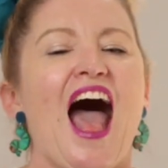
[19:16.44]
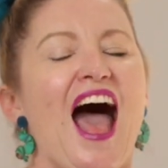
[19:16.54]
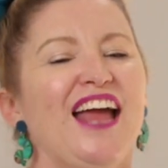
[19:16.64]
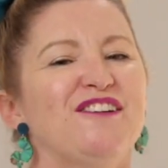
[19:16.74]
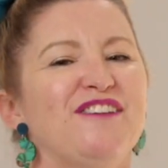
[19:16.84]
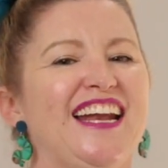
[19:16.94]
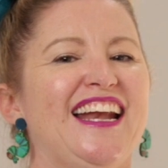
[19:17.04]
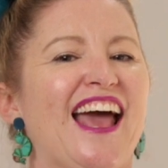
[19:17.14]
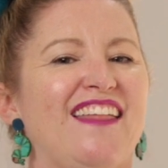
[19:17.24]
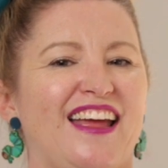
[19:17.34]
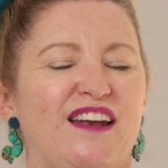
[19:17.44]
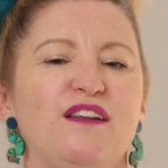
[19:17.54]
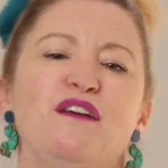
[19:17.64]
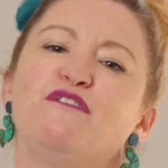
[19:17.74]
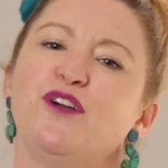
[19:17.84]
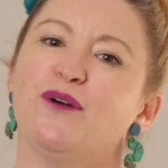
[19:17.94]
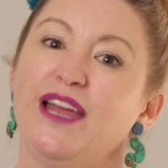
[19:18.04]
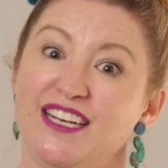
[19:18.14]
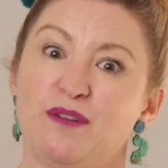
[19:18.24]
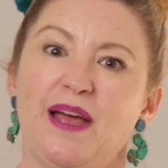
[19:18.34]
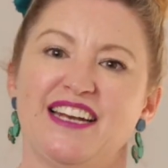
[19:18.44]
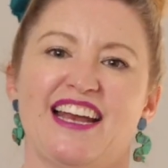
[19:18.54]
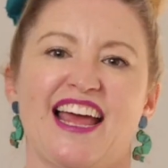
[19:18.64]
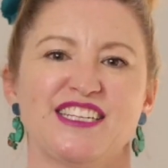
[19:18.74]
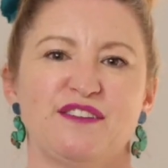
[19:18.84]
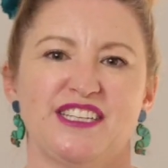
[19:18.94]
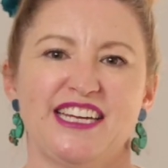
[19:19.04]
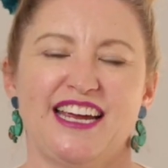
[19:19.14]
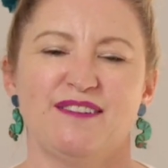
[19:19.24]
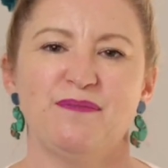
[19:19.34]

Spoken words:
Are you ready now then for your independent activity?